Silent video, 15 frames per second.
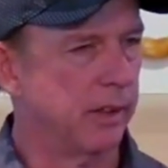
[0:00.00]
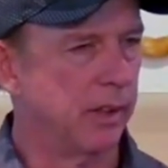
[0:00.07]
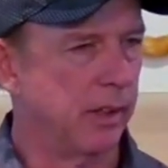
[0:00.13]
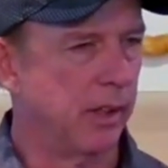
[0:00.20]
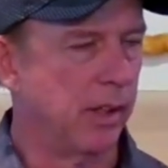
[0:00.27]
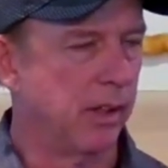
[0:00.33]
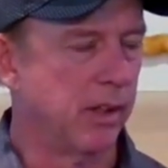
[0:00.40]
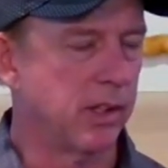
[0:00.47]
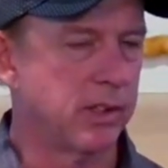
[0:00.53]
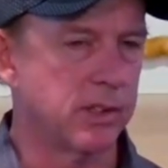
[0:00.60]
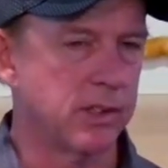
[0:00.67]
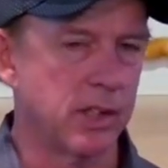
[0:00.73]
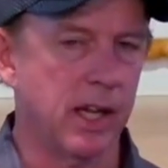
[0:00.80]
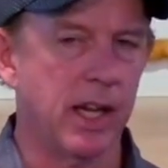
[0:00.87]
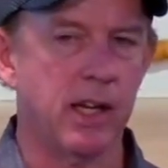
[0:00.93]
This is
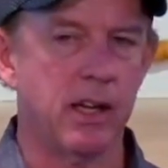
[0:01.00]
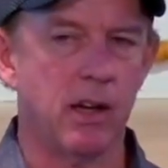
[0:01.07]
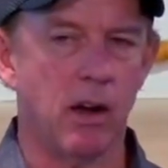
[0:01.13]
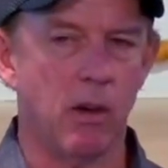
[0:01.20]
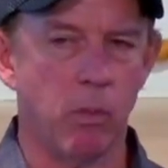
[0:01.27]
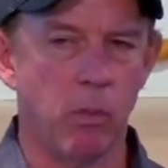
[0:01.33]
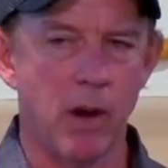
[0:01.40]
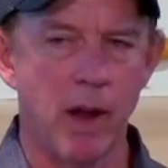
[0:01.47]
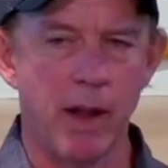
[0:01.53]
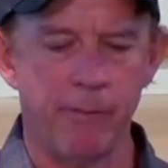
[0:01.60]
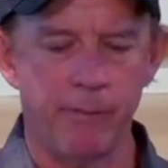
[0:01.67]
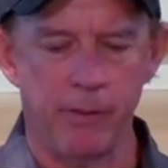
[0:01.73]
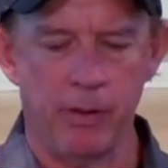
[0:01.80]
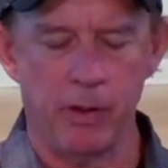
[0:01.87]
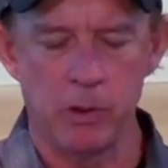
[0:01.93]
like a wife
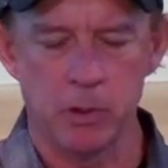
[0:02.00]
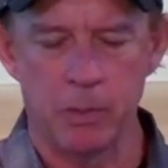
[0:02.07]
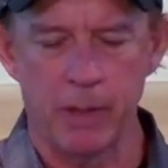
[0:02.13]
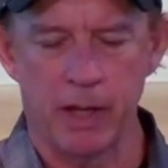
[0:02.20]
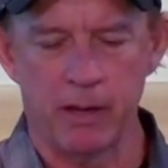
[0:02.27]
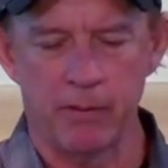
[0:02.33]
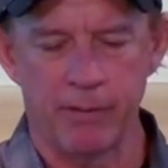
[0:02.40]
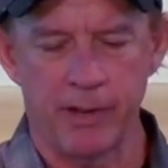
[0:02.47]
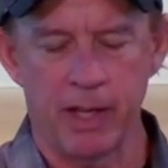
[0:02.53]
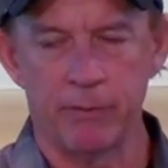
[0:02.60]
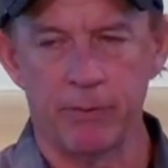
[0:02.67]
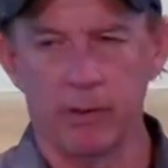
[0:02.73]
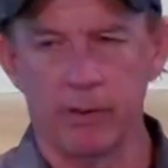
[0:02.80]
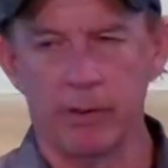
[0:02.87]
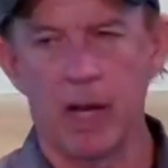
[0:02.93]
who's been unfaithful,
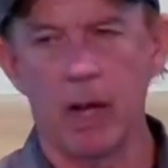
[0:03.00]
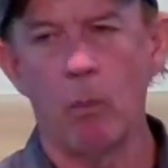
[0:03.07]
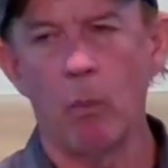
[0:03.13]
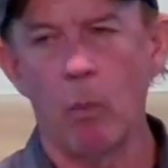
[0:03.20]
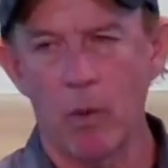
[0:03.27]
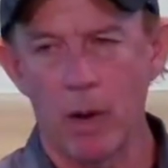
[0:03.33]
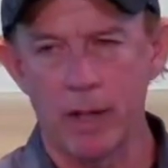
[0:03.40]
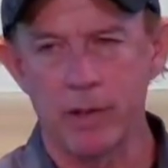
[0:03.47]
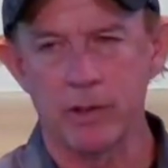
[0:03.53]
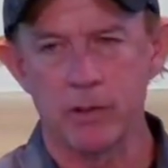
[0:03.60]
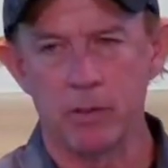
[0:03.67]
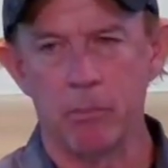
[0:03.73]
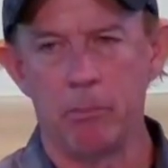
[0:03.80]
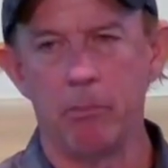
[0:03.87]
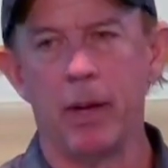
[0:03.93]
not once,
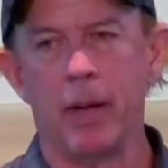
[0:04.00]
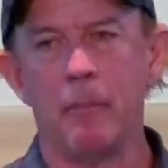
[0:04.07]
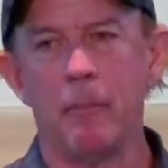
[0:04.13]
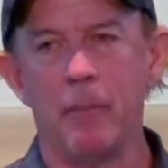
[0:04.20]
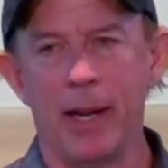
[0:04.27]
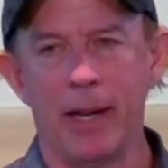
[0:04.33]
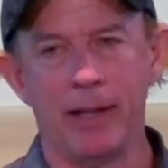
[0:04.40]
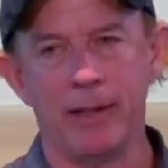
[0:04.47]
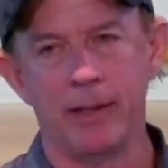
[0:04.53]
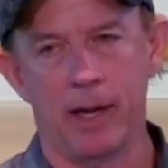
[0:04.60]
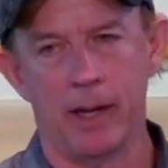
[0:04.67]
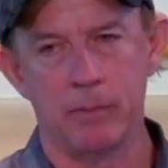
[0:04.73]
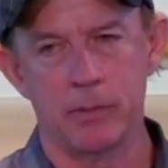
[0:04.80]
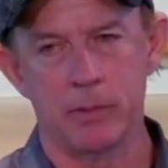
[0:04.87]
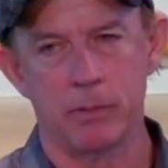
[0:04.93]
but many
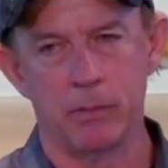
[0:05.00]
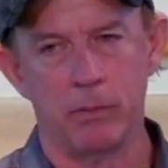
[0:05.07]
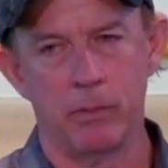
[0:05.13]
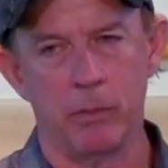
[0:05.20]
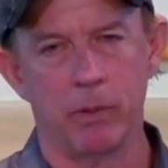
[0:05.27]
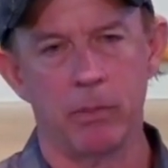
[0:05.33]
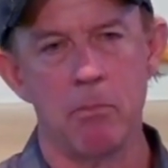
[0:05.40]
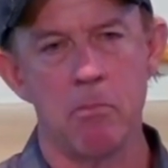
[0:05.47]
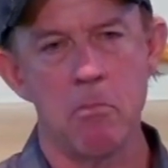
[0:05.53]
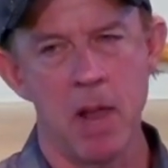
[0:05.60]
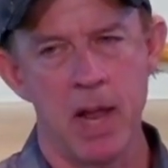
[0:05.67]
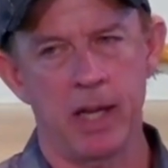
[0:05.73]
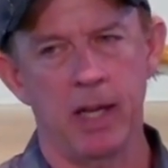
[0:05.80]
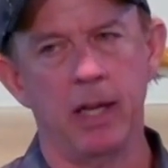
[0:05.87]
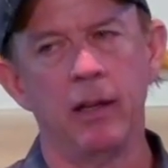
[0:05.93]
times, with
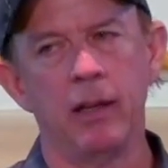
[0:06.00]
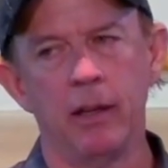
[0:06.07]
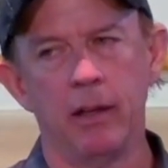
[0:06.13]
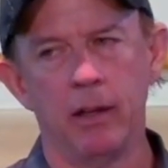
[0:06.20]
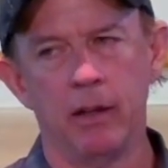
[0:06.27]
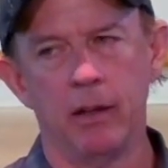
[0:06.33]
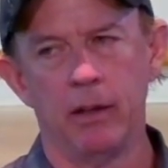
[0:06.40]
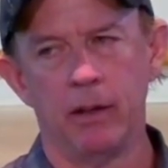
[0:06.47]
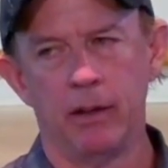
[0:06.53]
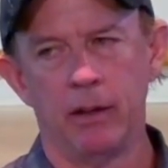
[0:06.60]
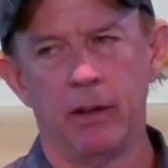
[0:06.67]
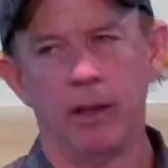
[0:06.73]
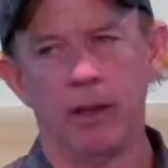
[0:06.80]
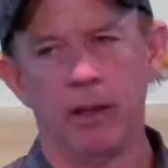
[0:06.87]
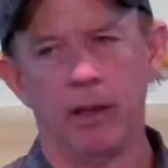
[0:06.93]
many.
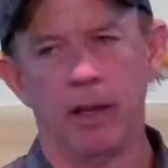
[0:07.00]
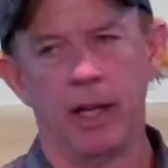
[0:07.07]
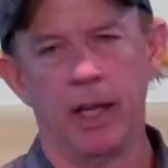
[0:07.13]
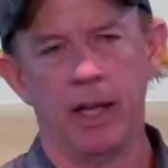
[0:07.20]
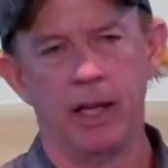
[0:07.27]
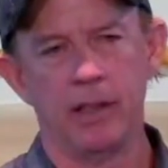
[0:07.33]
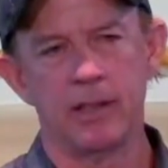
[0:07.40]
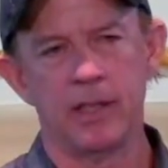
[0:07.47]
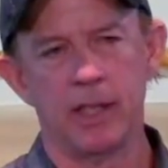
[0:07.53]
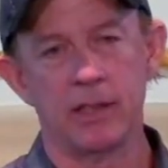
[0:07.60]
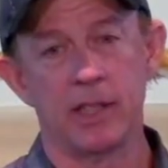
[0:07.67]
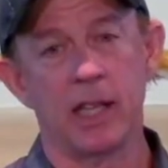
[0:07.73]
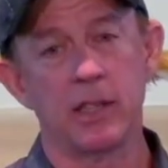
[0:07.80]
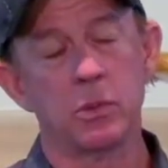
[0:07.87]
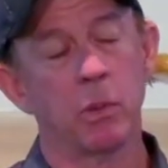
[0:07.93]
And he says
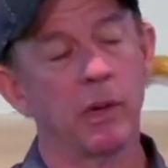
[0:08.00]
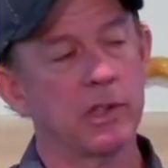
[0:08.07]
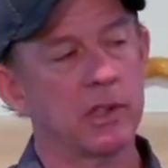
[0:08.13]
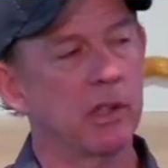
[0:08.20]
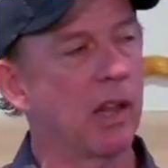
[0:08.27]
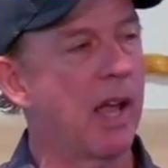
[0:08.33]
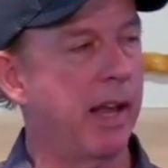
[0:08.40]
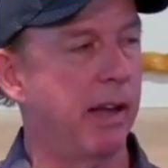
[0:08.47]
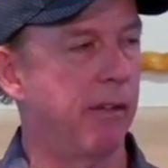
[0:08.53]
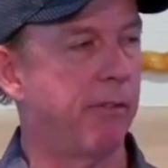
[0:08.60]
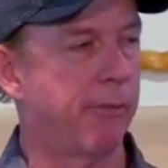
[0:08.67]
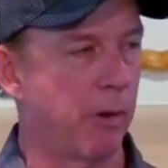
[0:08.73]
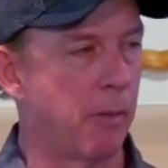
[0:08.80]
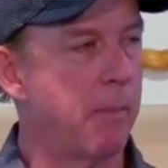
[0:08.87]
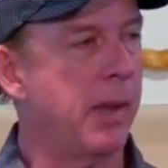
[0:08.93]
that's what it's like
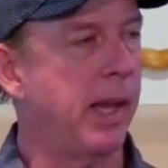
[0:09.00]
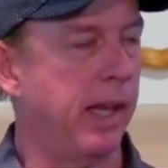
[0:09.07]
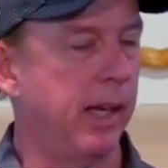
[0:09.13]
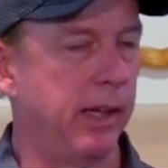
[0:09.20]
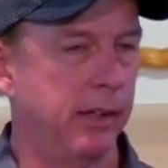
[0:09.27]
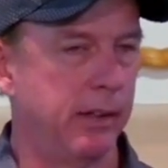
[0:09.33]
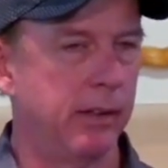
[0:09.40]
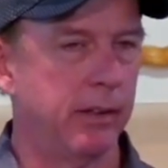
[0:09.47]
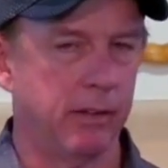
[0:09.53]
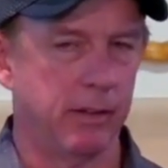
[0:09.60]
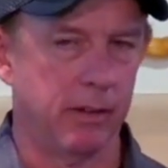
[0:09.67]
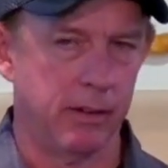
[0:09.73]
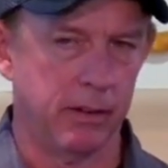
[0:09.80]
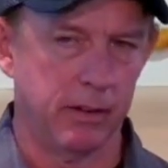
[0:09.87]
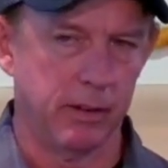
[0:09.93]
for me,
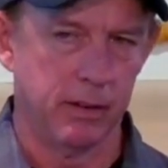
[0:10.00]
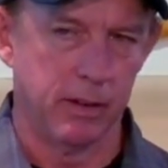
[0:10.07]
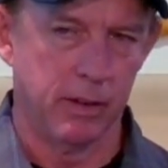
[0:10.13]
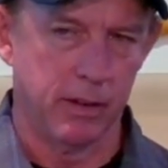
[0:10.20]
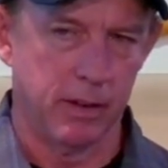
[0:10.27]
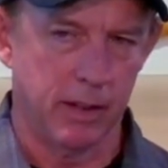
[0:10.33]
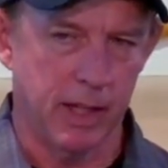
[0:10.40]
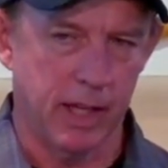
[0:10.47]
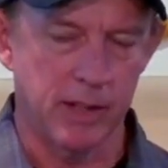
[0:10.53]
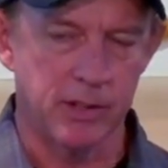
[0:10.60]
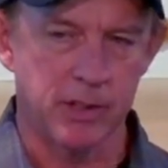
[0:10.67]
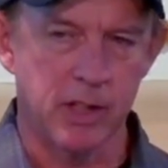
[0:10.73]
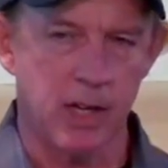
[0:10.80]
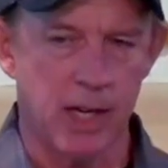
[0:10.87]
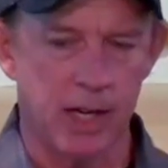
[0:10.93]
as
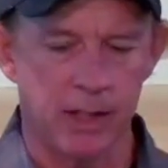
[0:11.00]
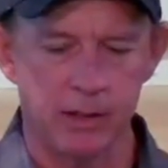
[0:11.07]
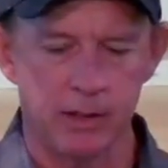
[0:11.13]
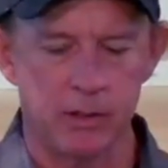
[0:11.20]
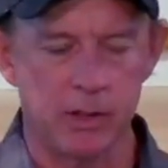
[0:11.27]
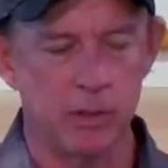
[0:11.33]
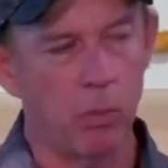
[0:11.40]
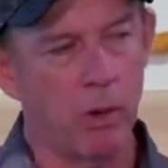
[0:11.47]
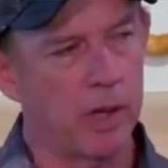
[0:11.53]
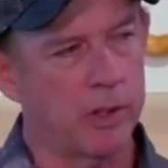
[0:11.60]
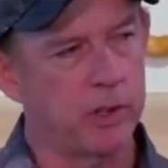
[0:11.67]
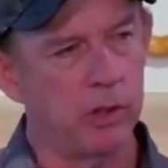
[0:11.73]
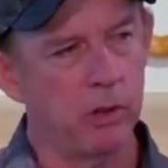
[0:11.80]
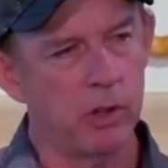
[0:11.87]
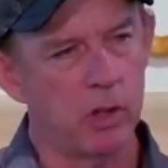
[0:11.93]
God, to watch
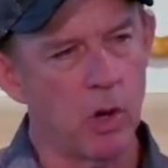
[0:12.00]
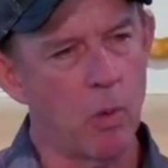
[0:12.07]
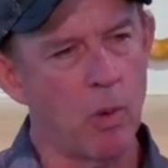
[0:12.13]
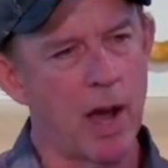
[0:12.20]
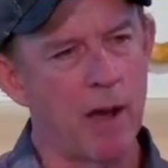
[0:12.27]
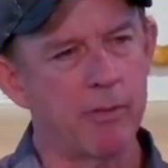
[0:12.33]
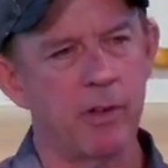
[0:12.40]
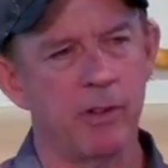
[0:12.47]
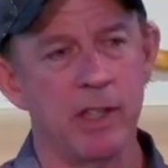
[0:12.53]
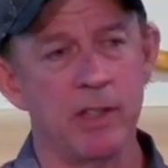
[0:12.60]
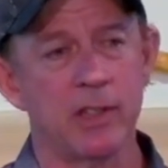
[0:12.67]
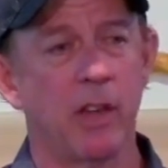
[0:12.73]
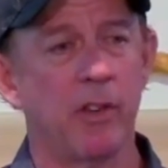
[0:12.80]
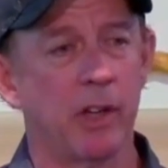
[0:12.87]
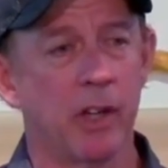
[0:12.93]
you go after these
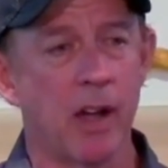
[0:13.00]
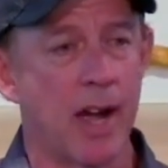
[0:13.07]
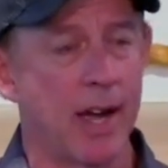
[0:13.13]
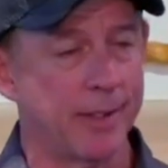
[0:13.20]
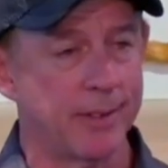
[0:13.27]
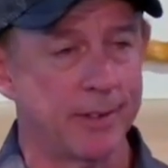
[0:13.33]
other gods